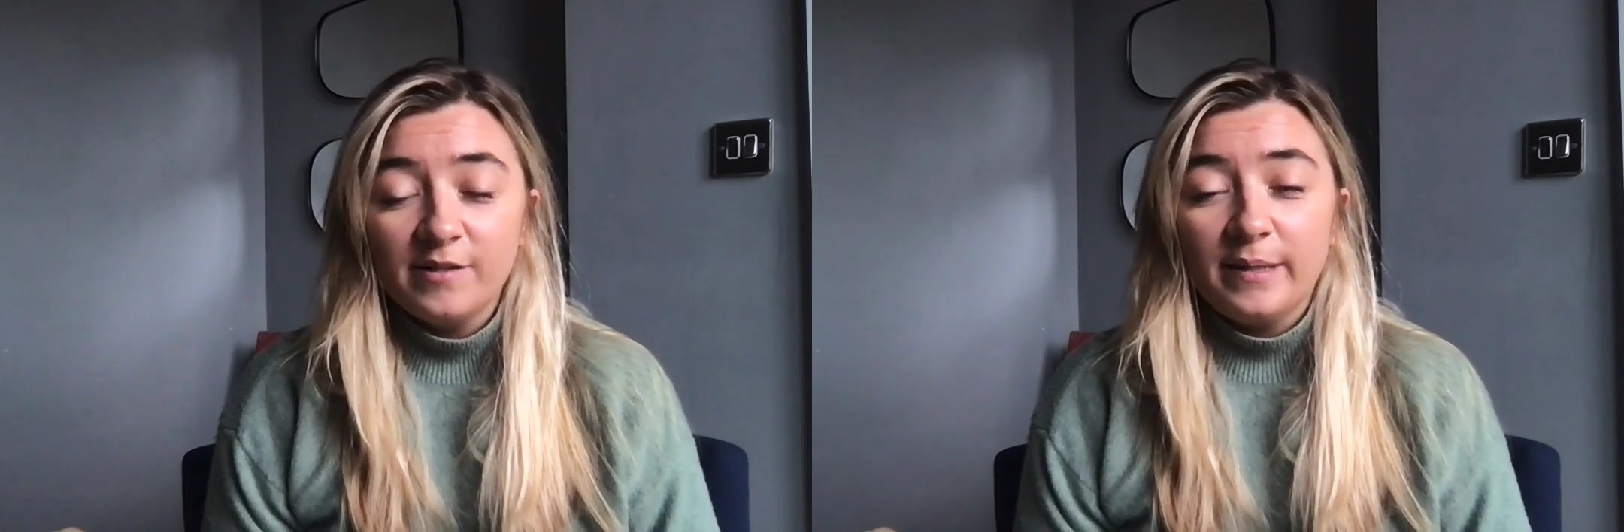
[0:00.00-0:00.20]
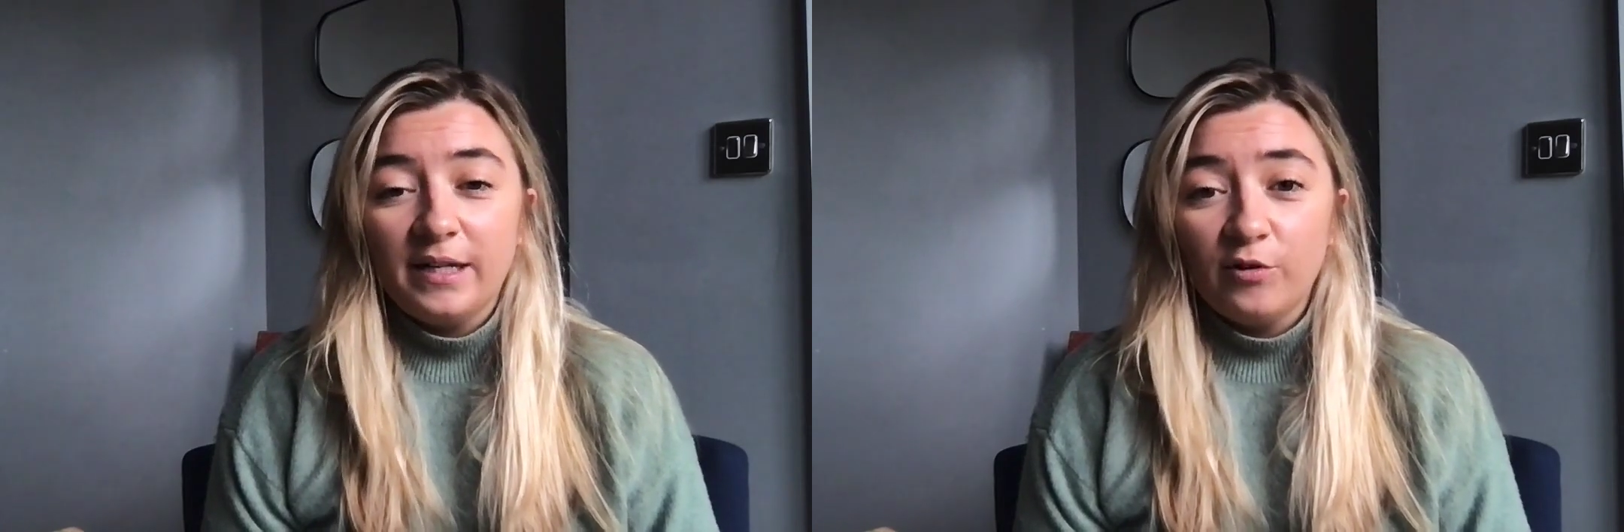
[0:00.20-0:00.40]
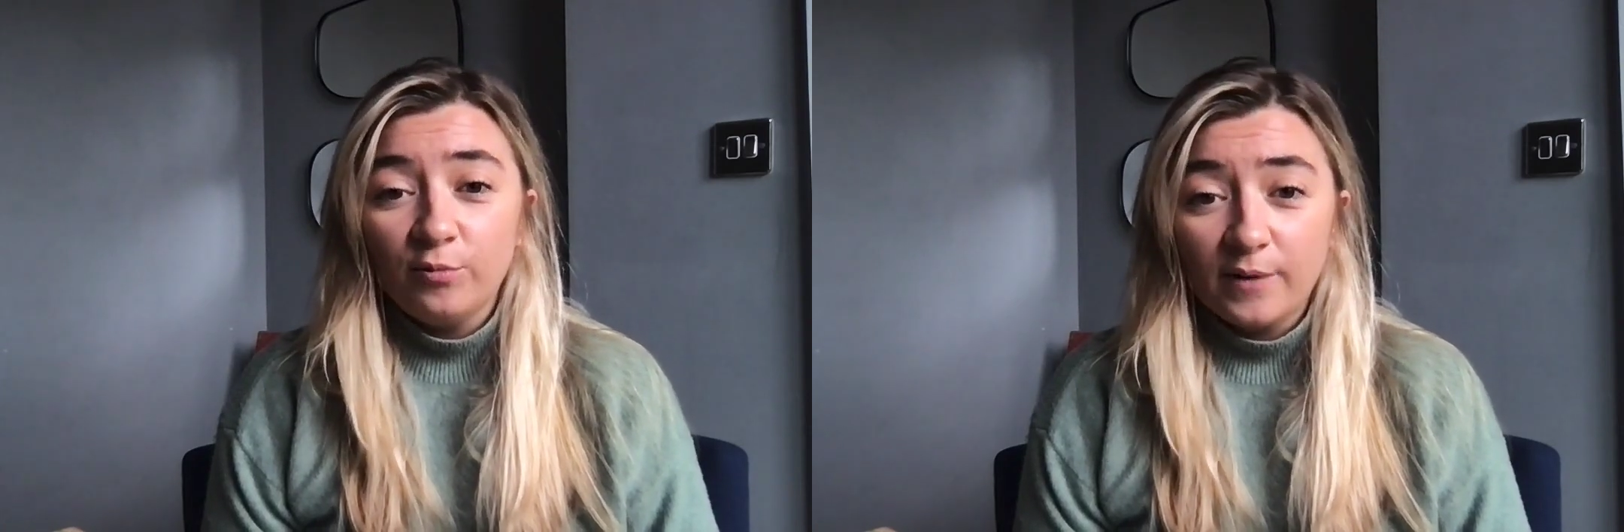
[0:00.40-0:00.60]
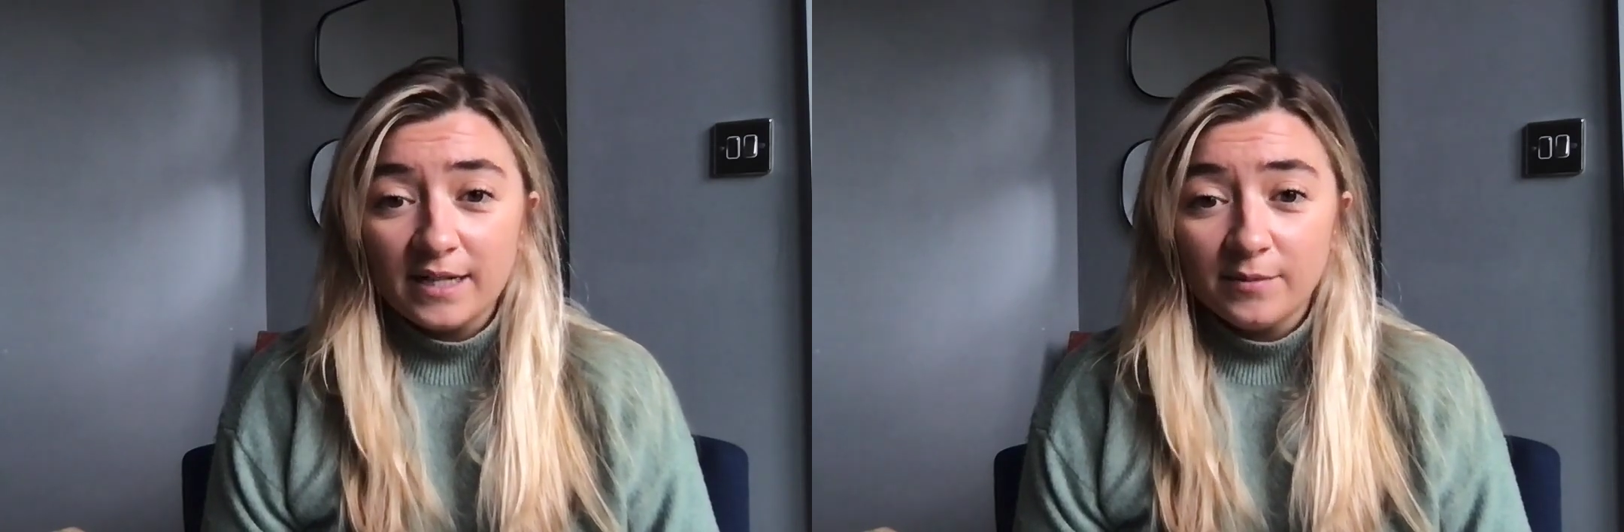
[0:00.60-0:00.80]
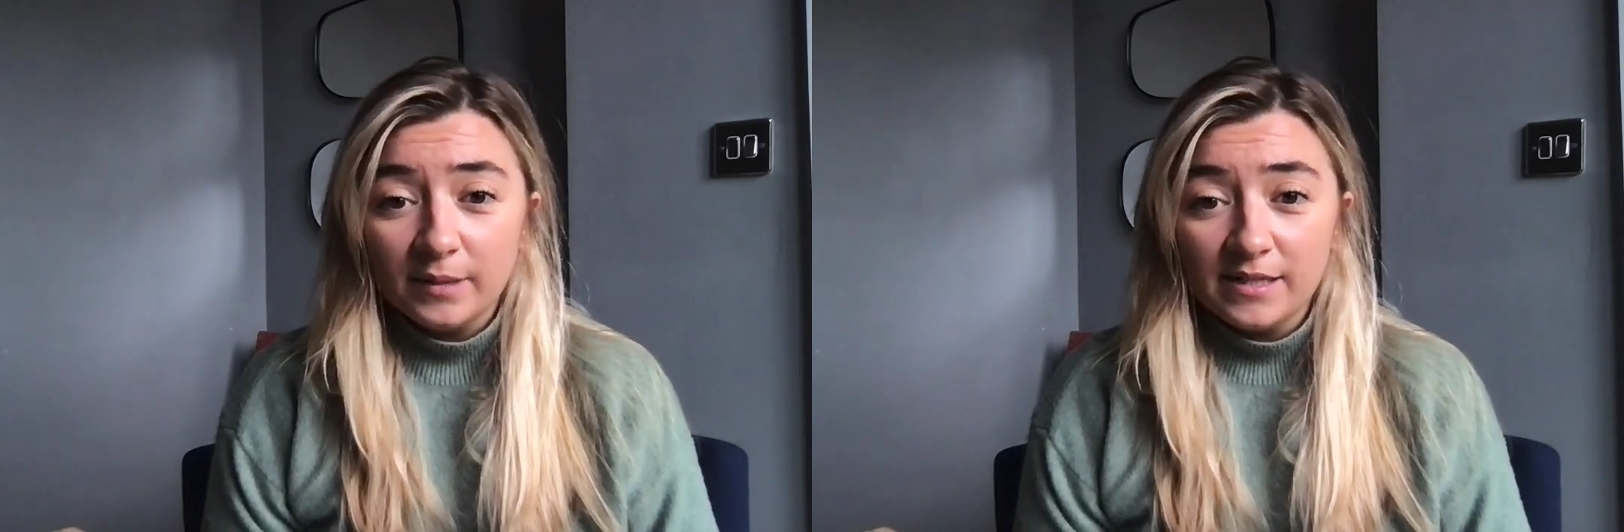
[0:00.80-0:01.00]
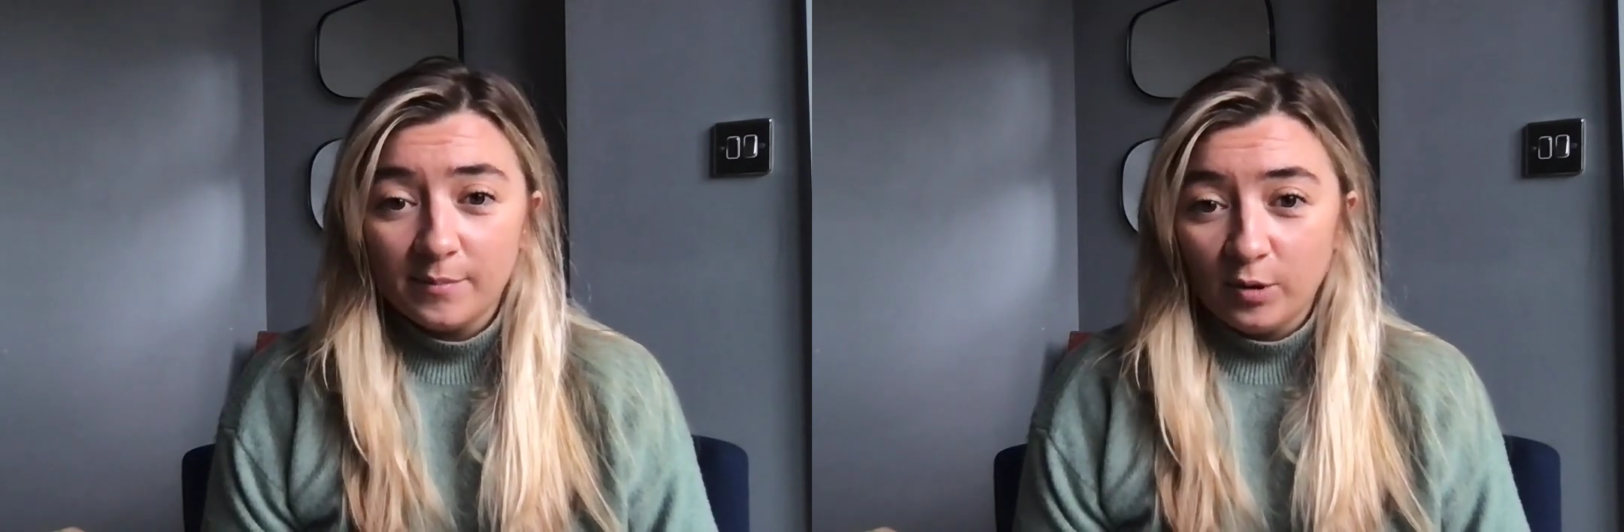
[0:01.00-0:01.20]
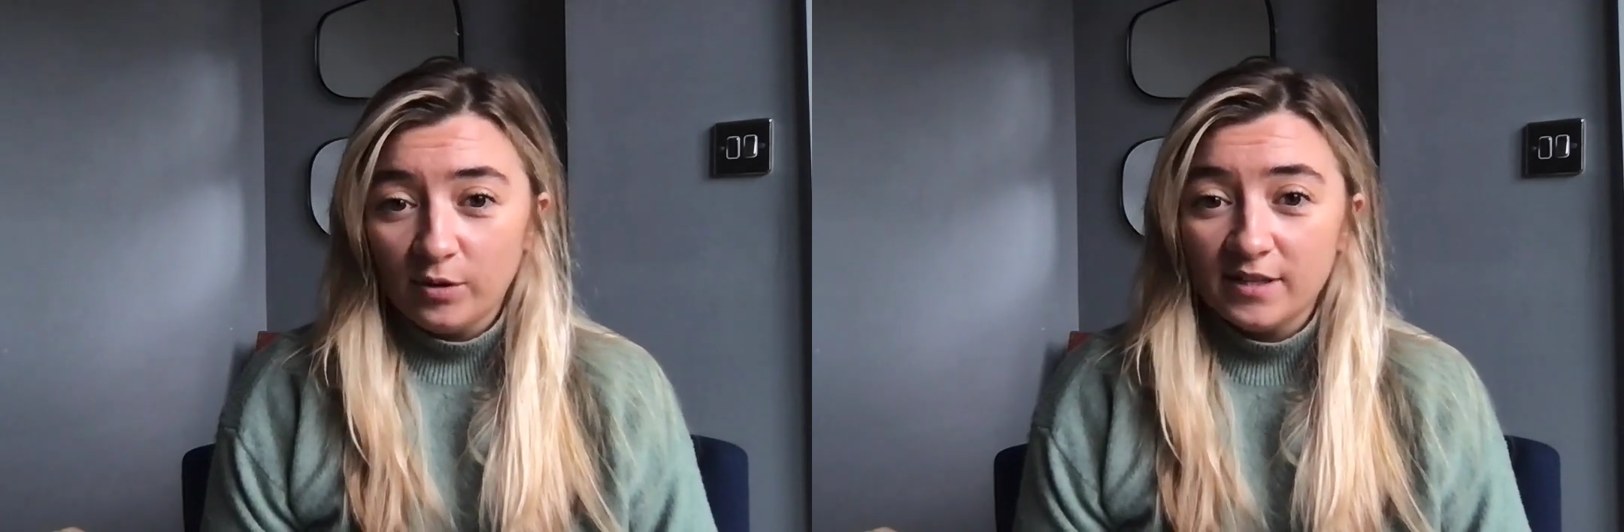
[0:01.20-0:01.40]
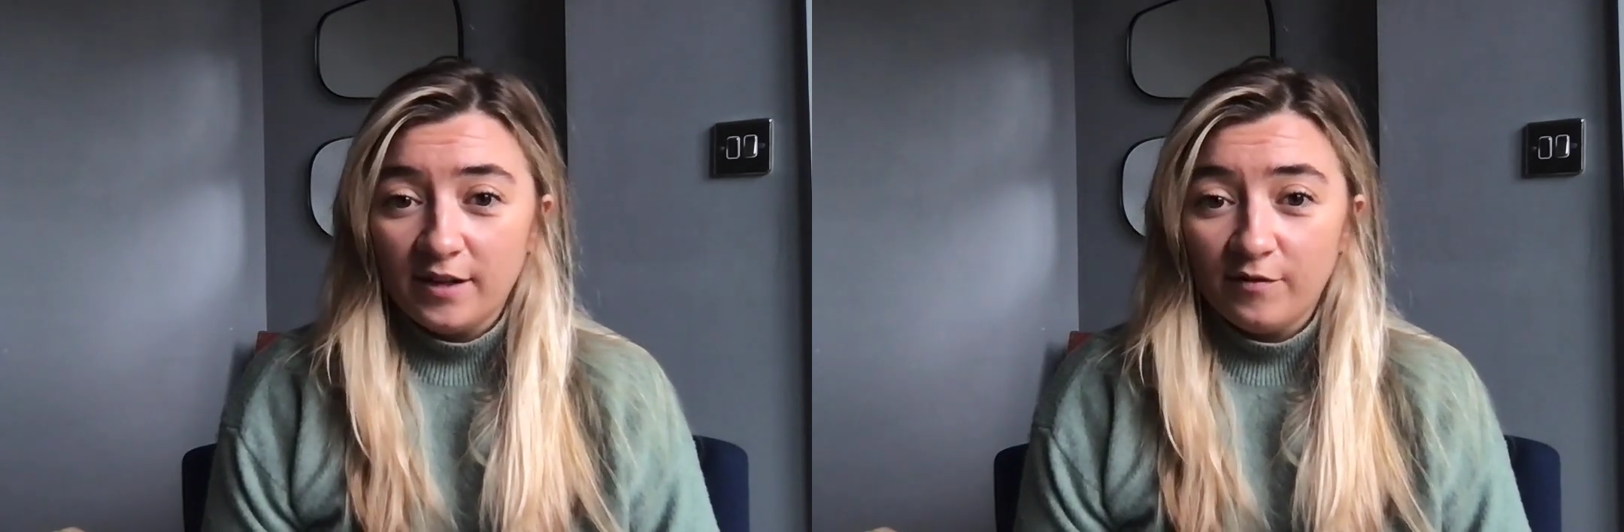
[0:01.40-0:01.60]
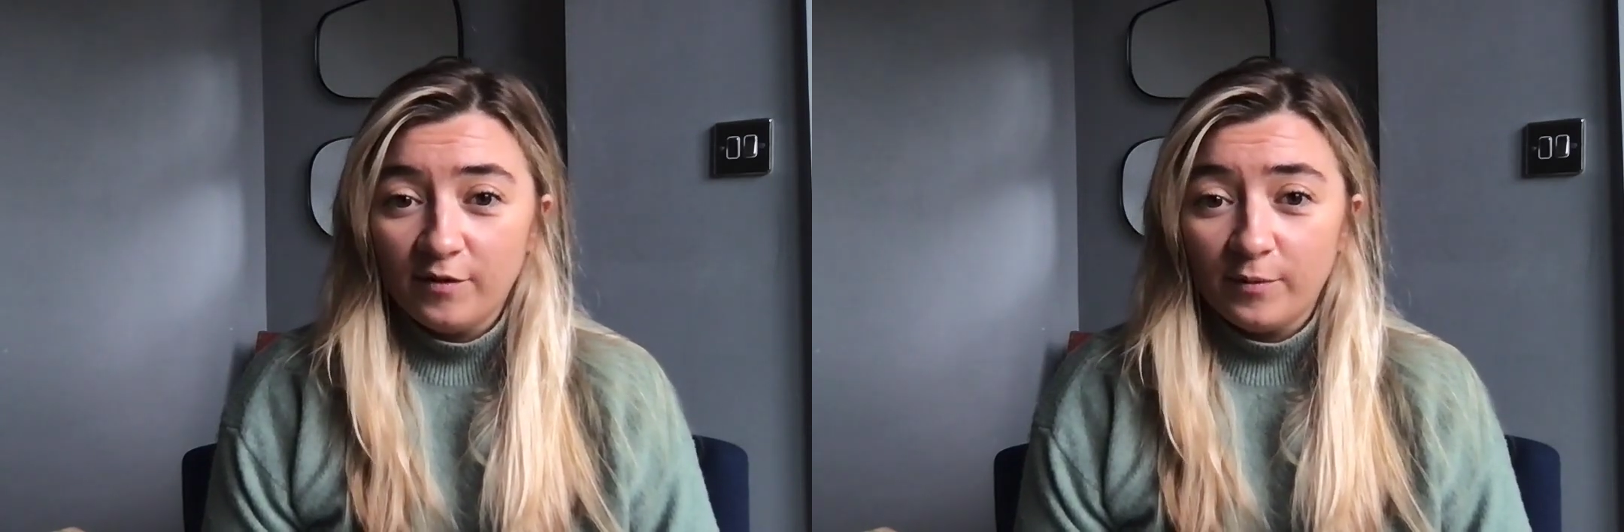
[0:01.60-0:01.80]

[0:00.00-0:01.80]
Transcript: been incredibly supportive